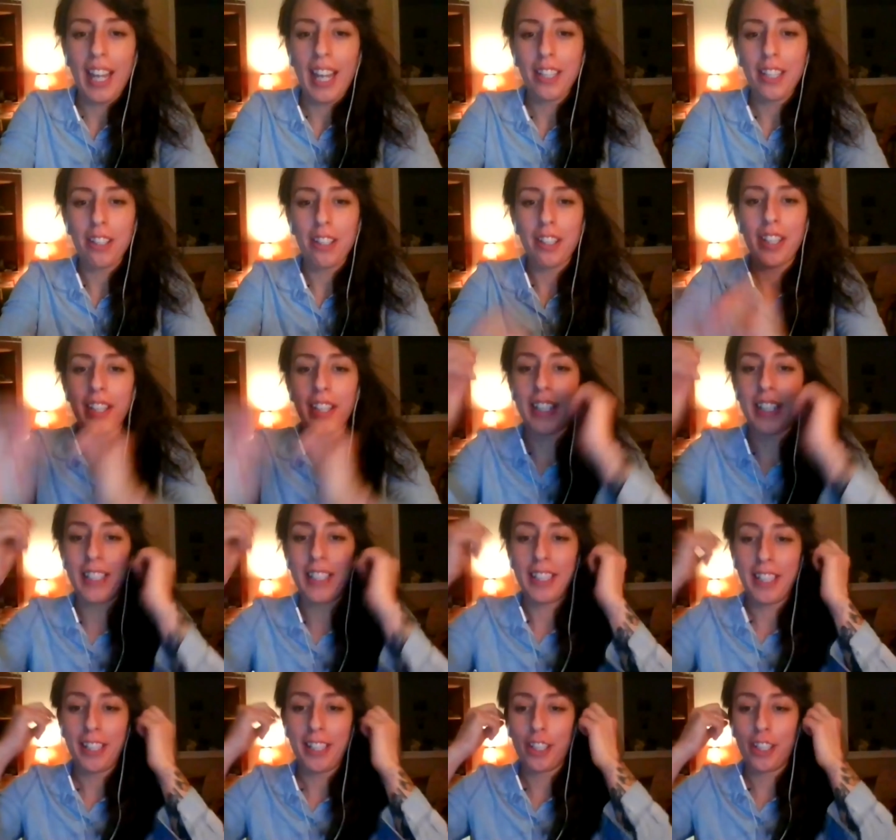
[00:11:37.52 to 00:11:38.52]
I caught
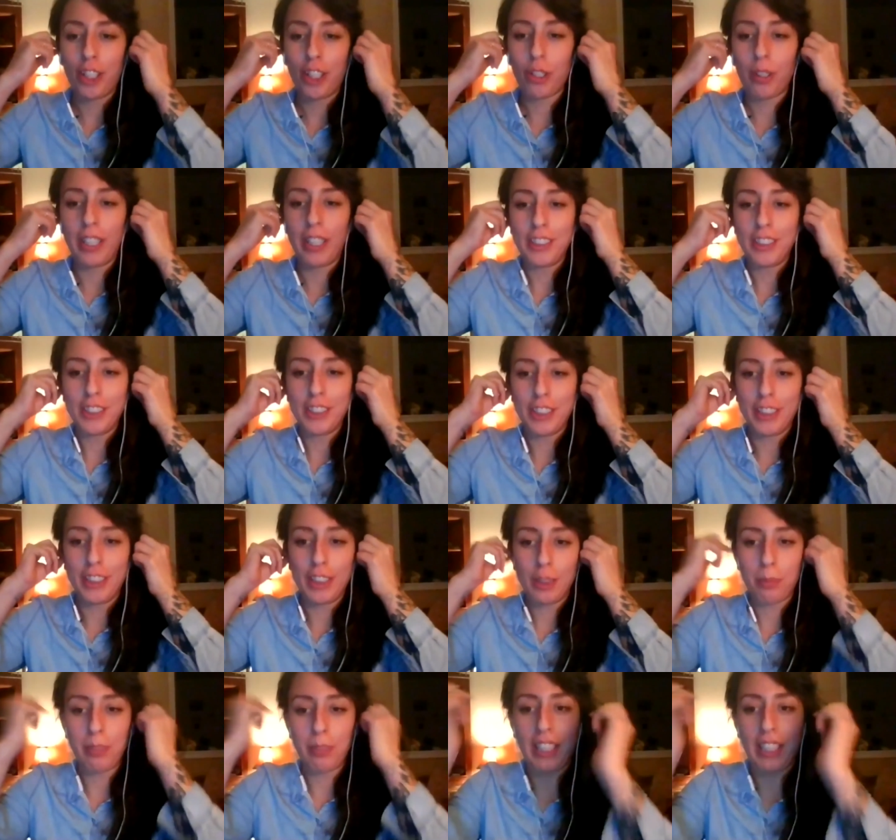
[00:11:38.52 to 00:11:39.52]
any other
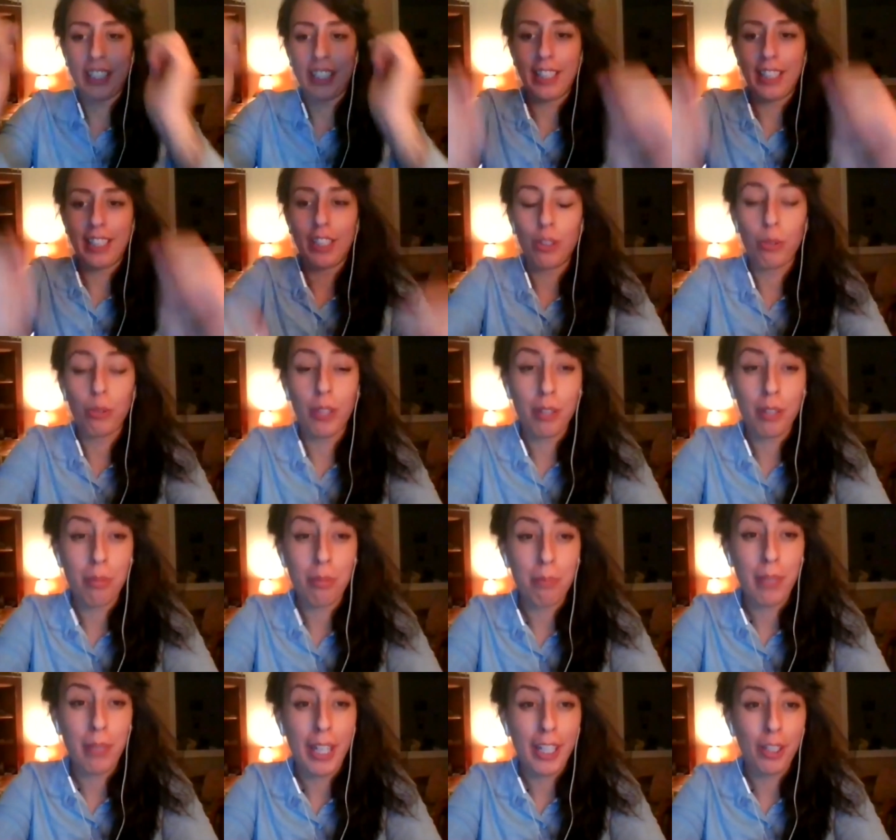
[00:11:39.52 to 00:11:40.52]
questions, but I think one of
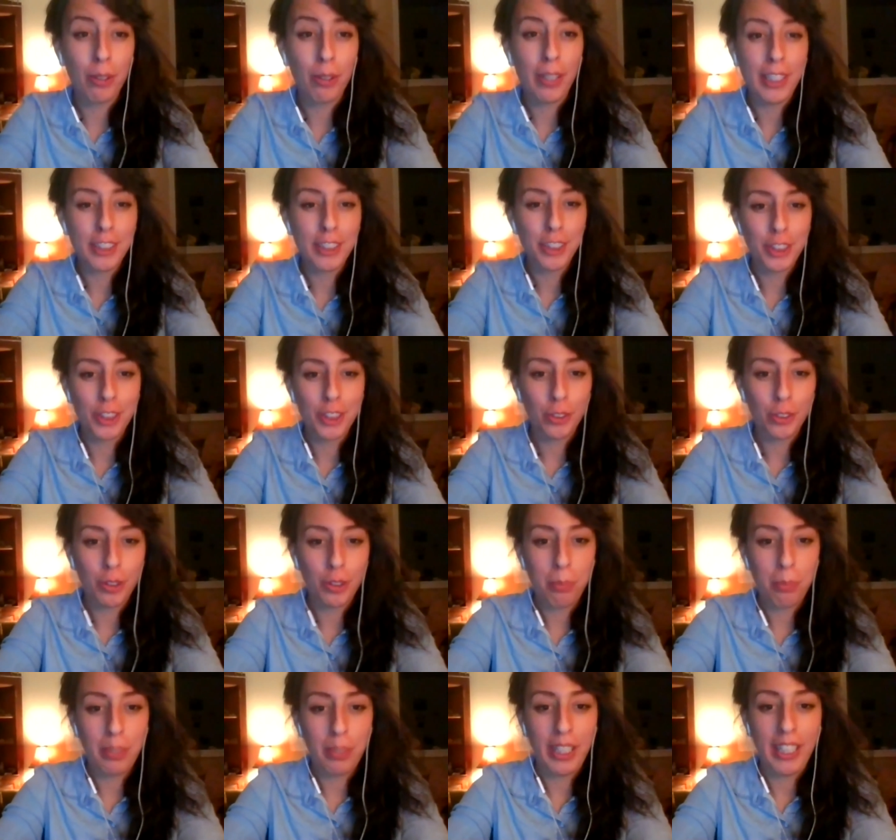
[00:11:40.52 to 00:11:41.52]
my questions
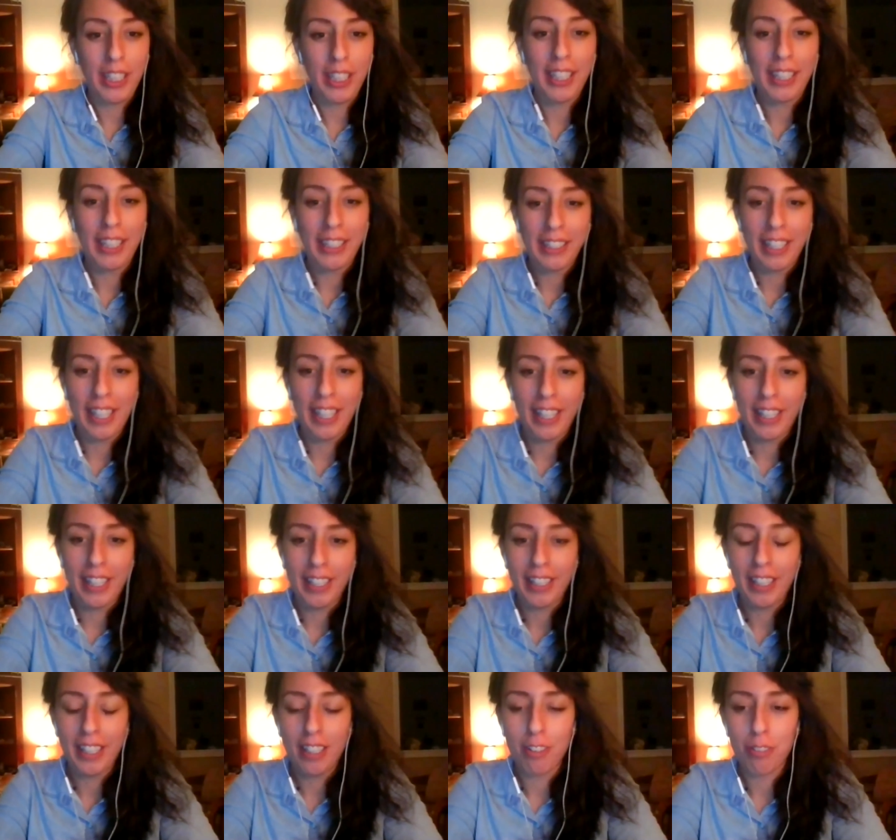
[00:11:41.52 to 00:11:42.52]
would be
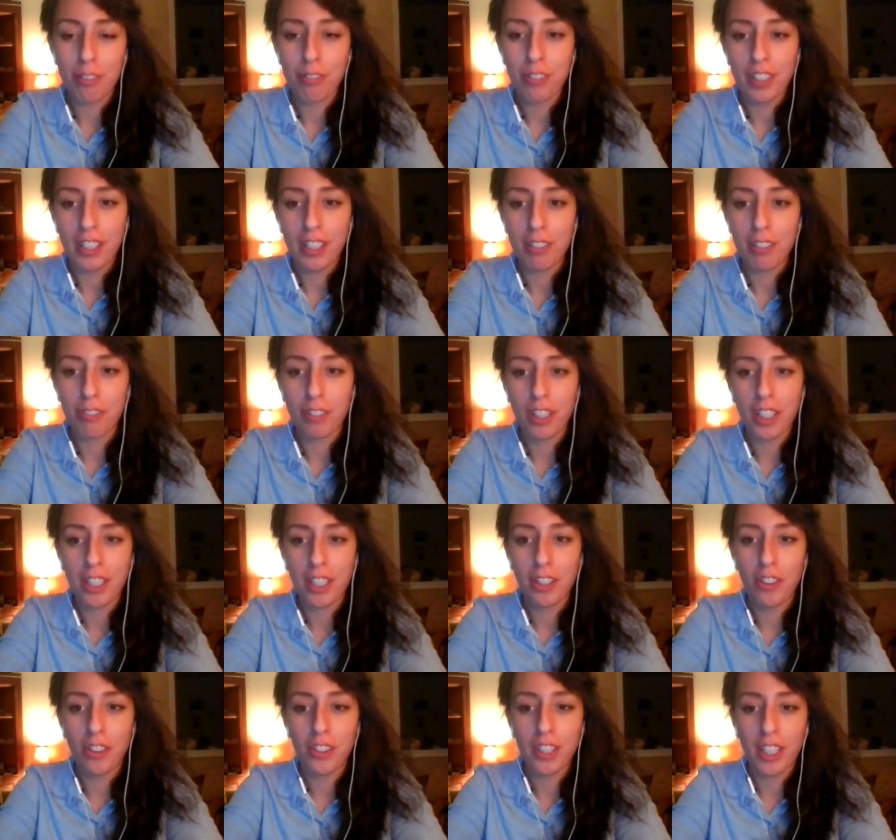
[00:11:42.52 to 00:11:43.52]
that if if our
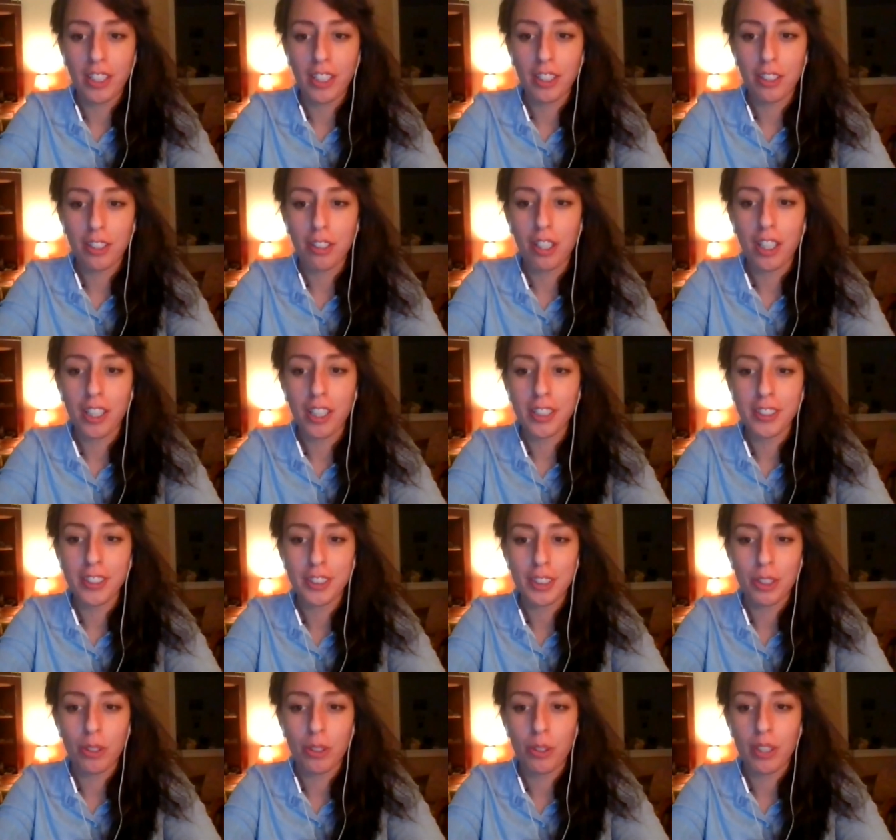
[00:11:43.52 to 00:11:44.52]
youth on the call
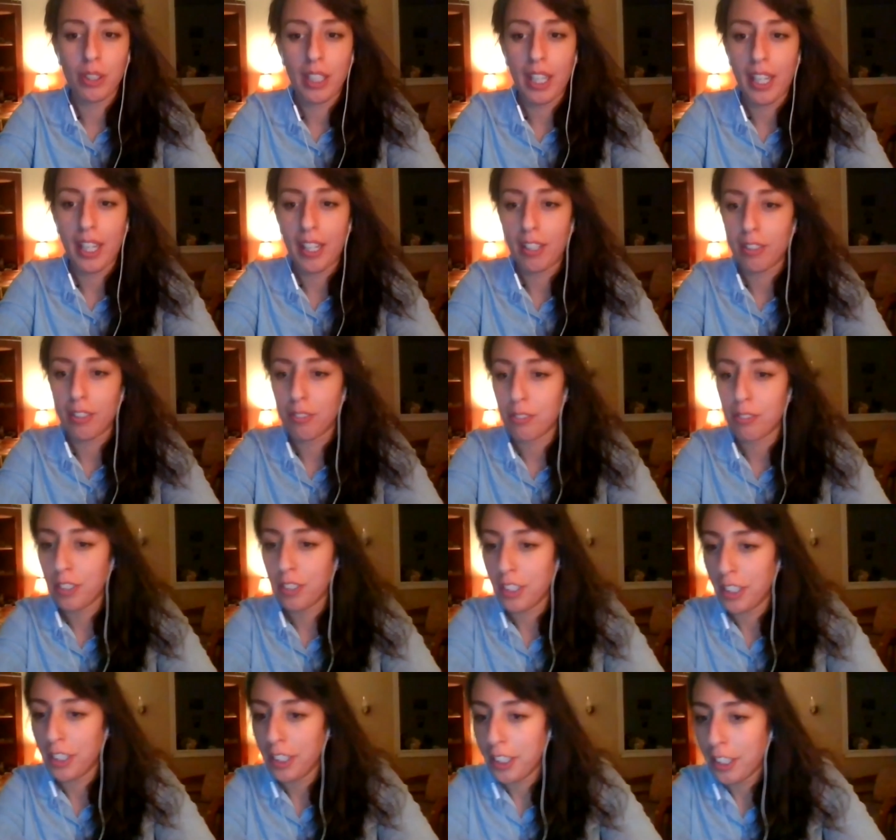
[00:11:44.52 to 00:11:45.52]
don't have,
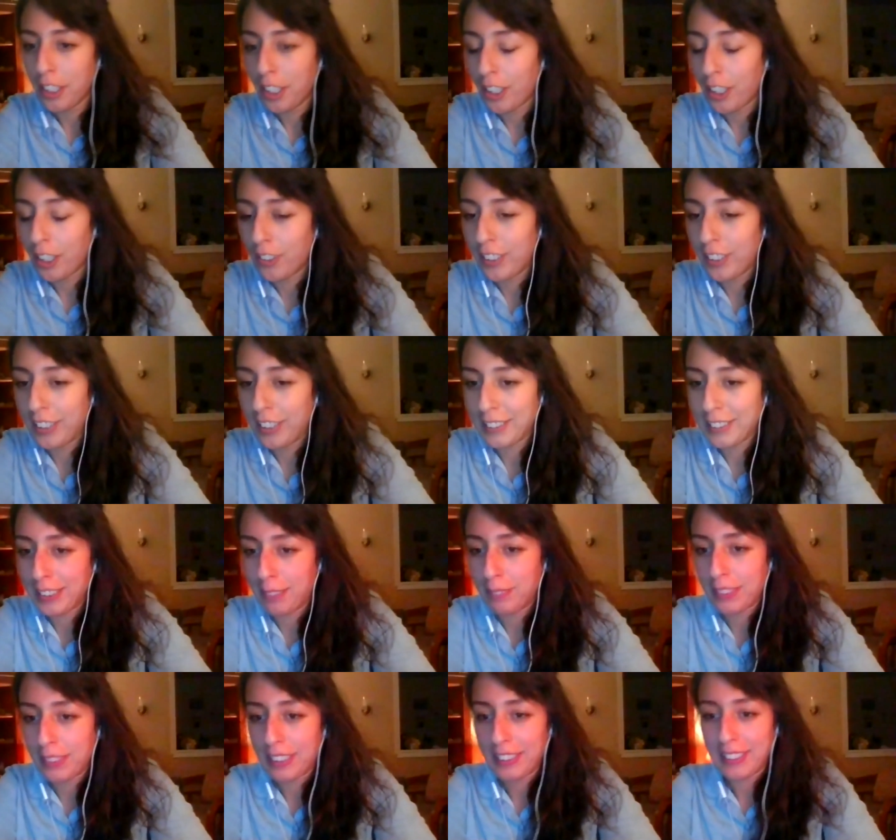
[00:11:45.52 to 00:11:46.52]
oh, and it
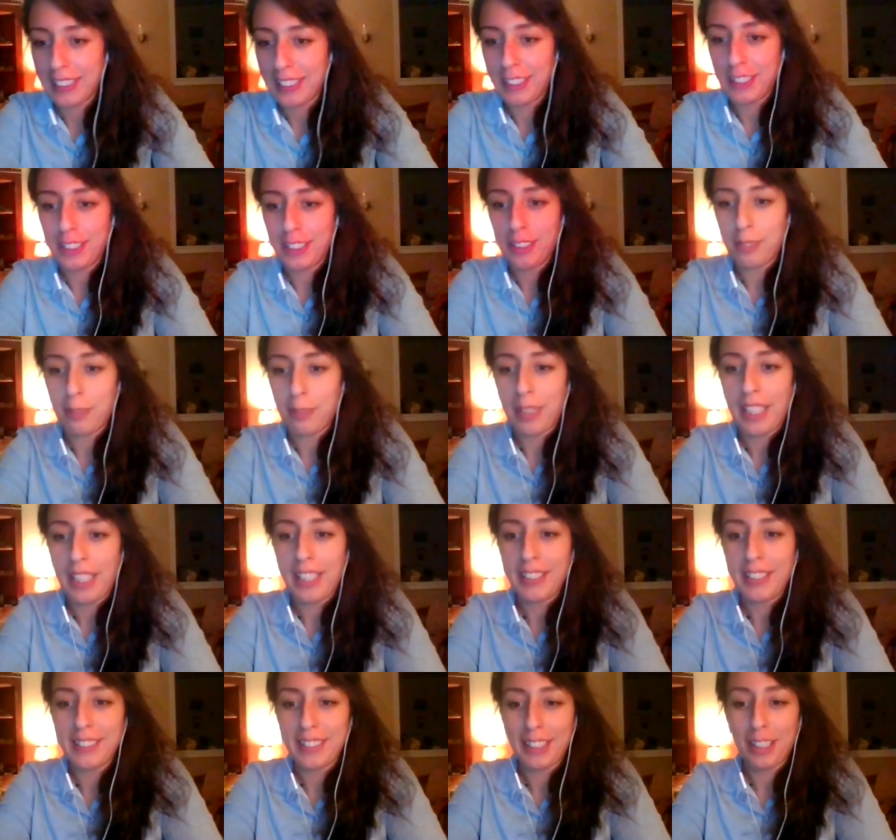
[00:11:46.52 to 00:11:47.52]
seems that Sagestrom
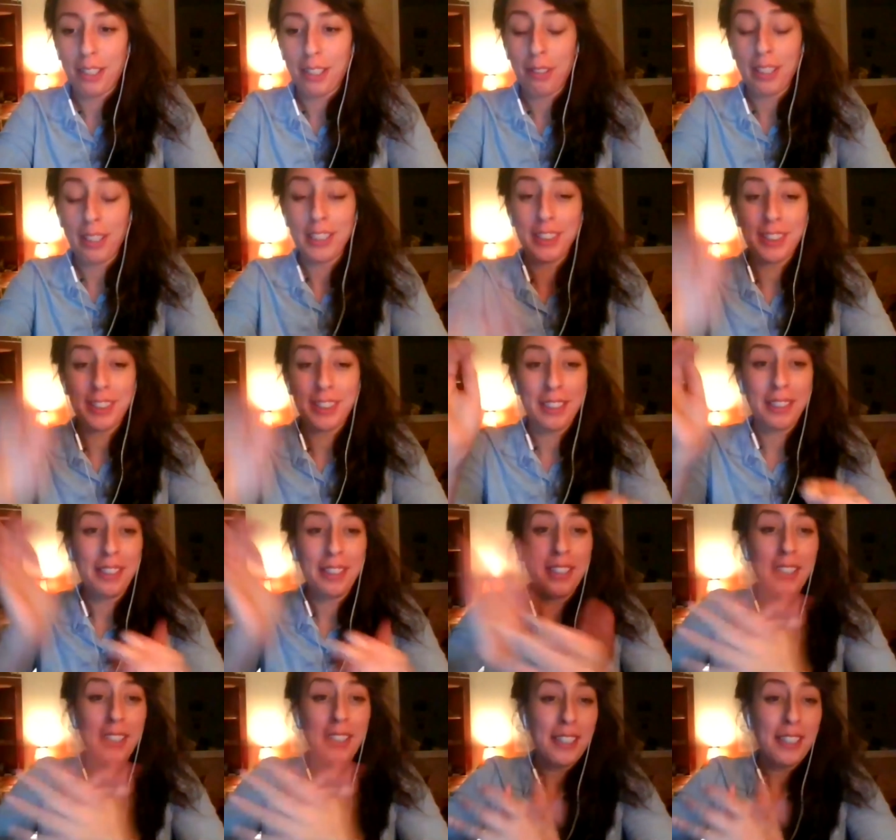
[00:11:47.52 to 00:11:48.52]
has a question,